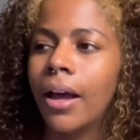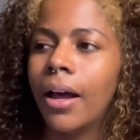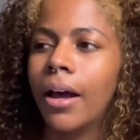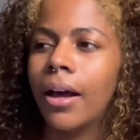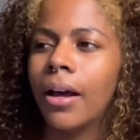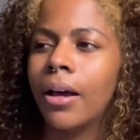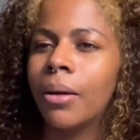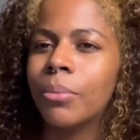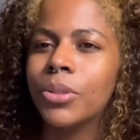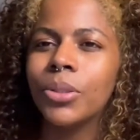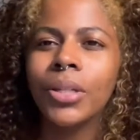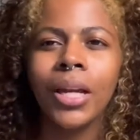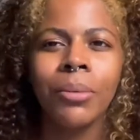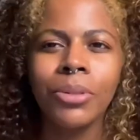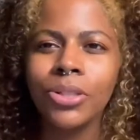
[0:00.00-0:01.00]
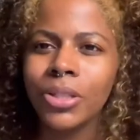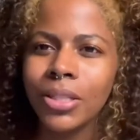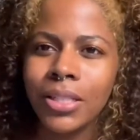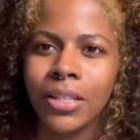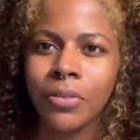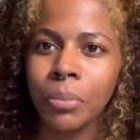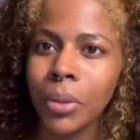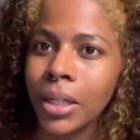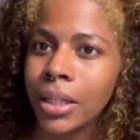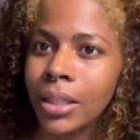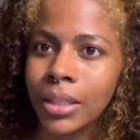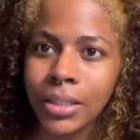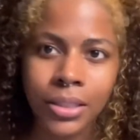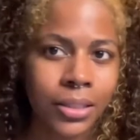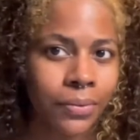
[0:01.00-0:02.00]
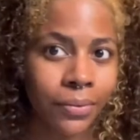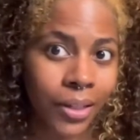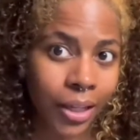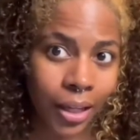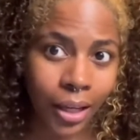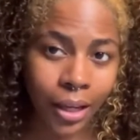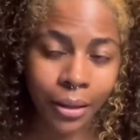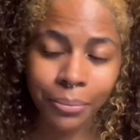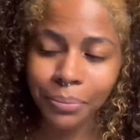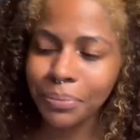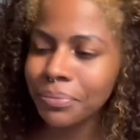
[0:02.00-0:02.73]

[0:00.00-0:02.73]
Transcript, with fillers: Um, so yeah, I'm just trying to save money this vacay.